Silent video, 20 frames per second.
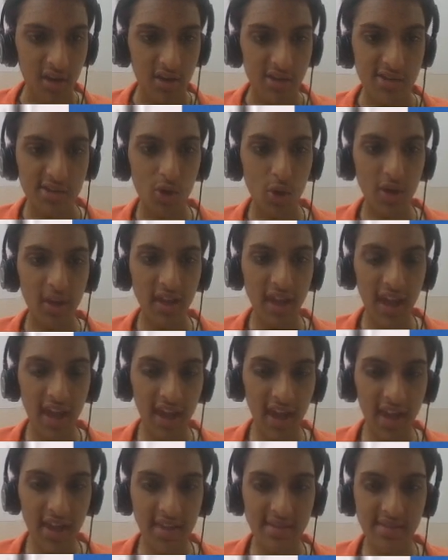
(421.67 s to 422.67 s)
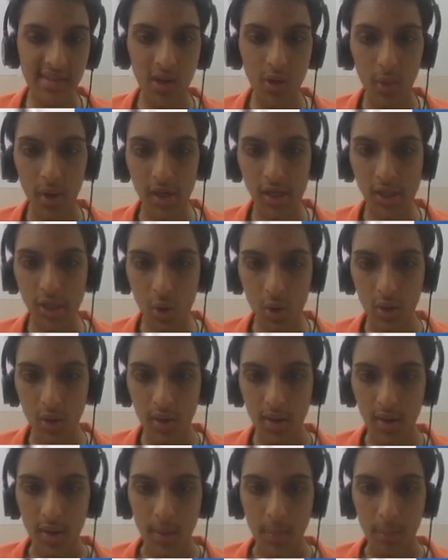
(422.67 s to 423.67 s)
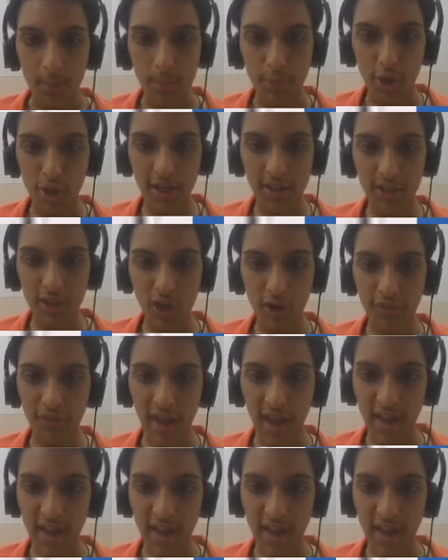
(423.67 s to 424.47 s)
So Ka is equal to product of